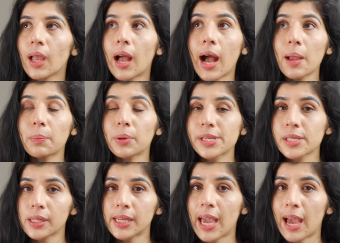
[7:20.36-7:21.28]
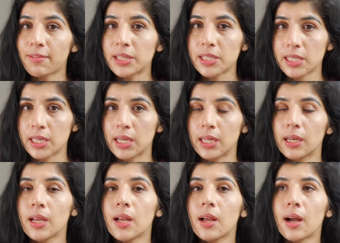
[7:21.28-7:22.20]
I personally haven't
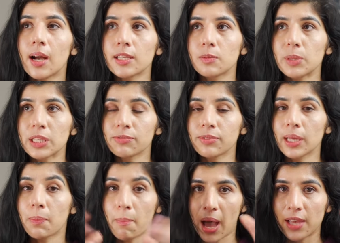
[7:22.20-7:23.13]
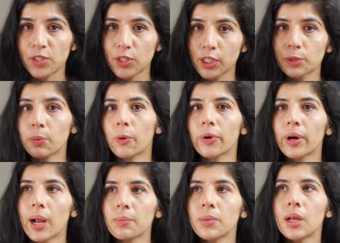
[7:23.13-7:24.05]
seen a specific master's
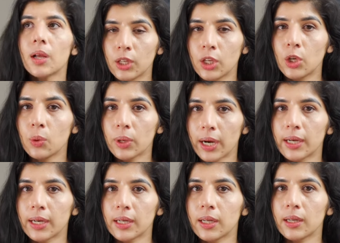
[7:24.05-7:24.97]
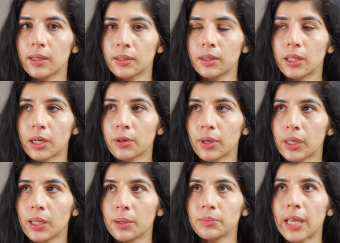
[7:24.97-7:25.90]
program curated, the
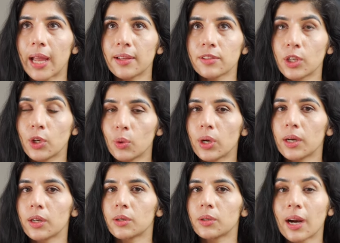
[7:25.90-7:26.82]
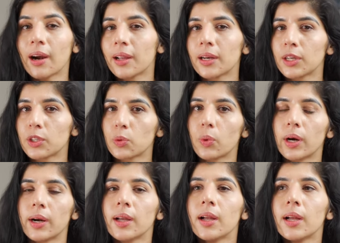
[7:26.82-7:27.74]
curriculum that is curated, targeted
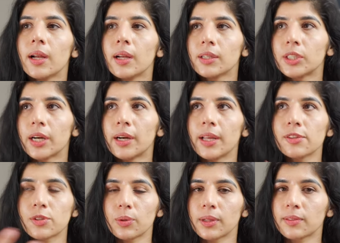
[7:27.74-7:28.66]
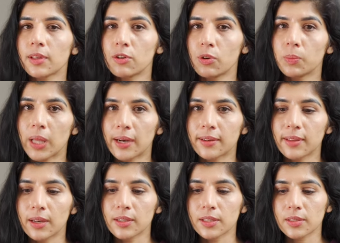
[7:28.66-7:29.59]
toward turning students into applied
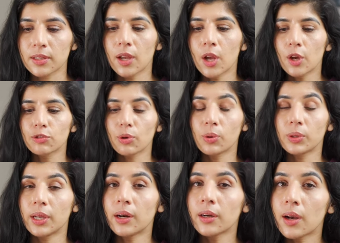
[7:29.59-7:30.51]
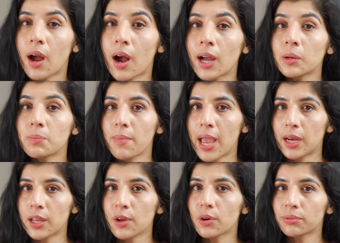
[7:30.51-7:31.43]
scientists. So there are not
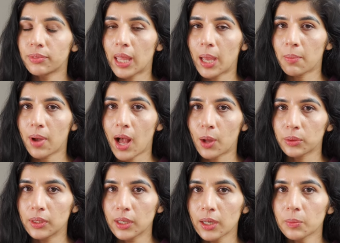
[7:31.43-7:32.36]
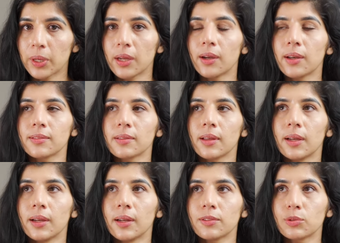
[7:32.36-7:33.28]
many of them out there, because
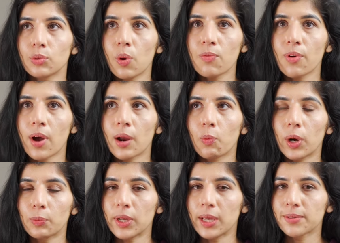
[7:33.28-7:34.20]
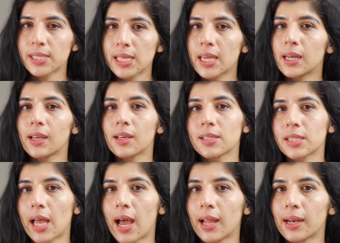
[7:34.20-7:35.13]
so far what we have seen is
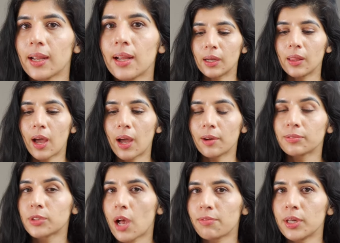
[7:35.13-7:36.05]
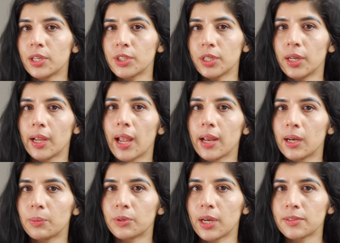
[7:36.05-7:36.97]
that a lot of software engineering end
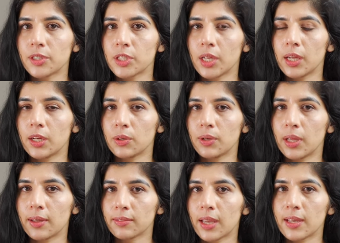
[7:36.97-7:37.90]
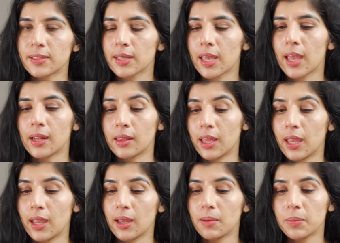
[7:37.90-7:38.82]
up transitioning into data science and
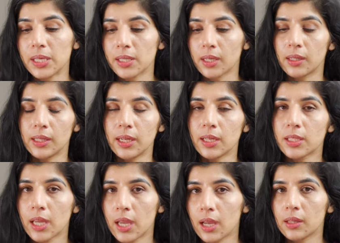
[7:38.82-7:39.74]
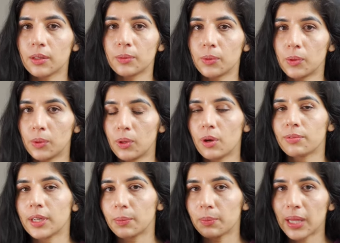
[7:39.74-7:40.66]
they basically take the role of
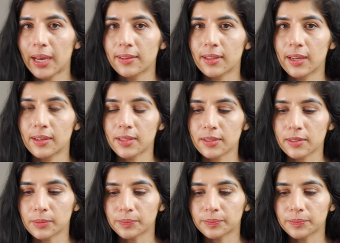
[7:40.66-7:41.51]
an applied scientist.